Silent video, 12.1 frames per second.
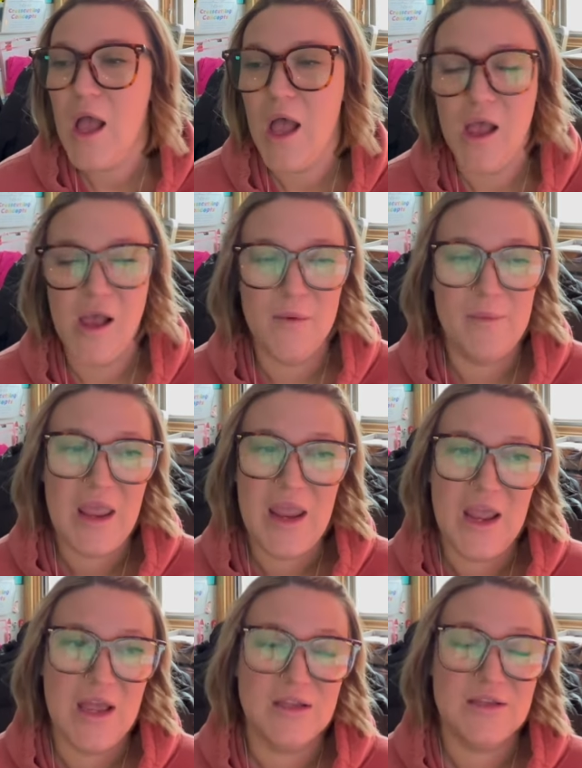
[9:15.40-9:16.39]
Um,
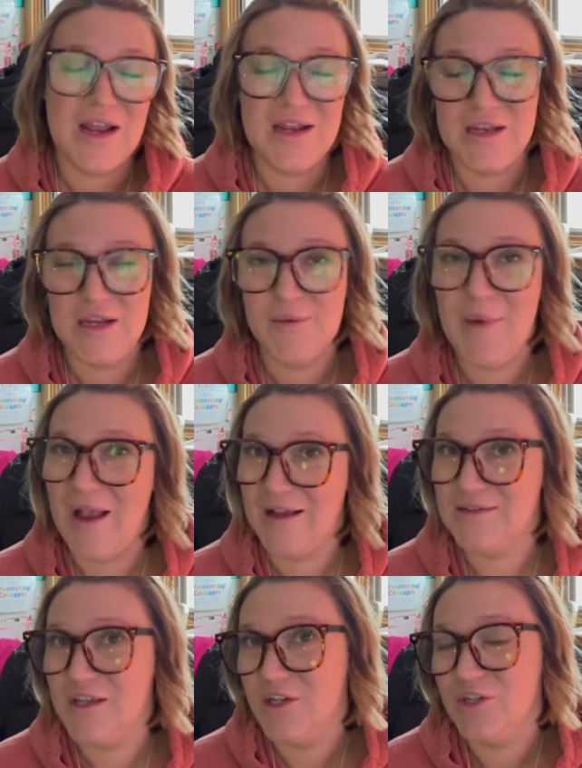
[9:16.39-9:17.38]
and I didn't need to pack
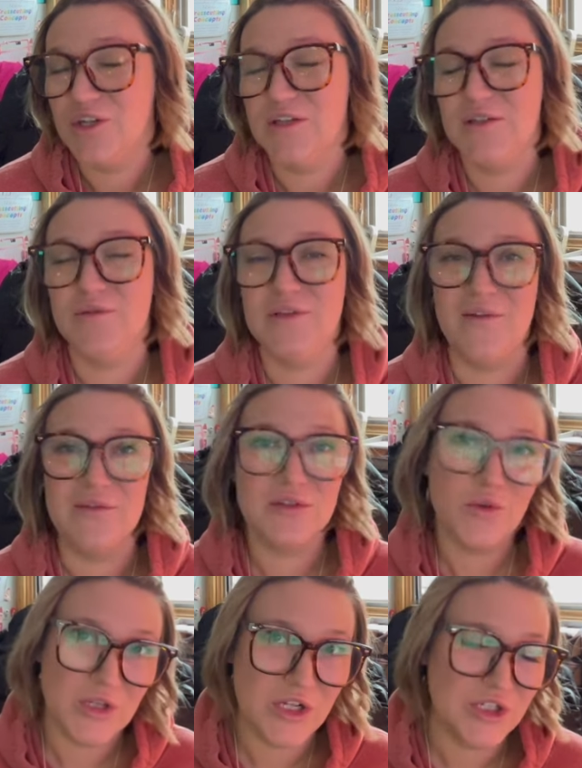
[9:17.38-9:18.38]
his lunch because he was having
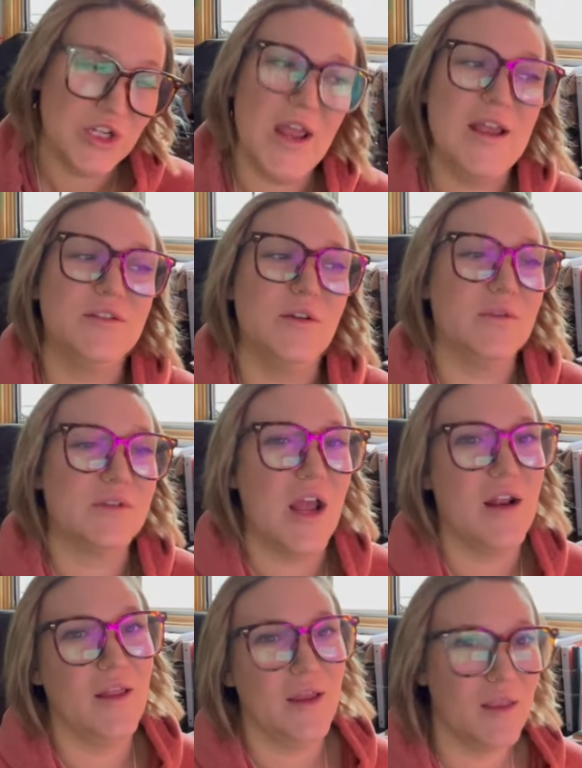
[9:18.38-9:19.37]
school lunch today. So it was
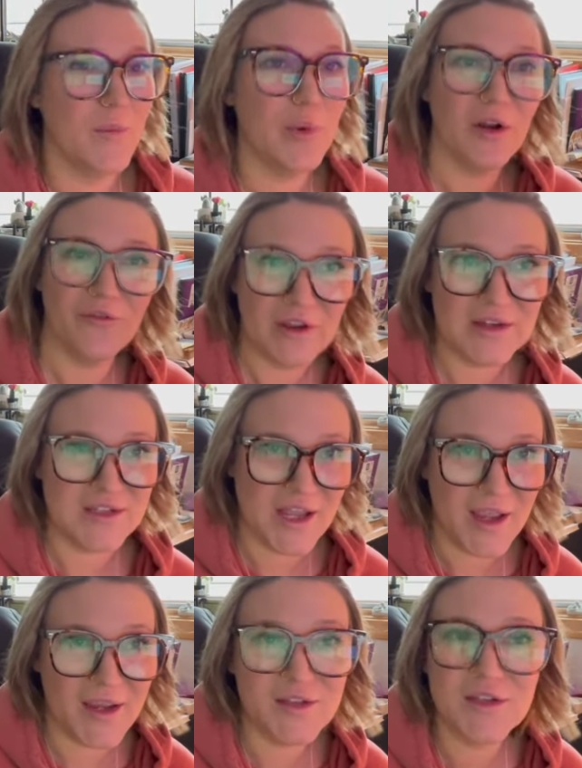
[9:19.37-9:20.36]
kind of like the perfect
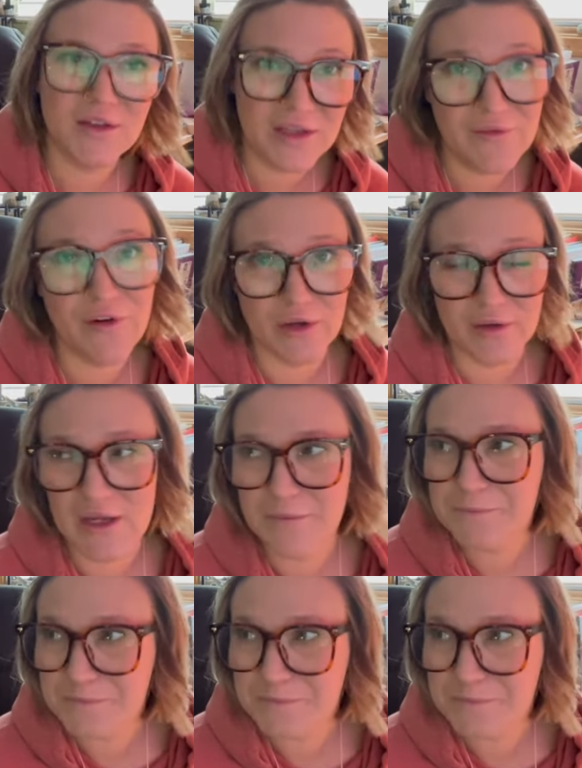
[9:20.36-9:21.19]
day to leave early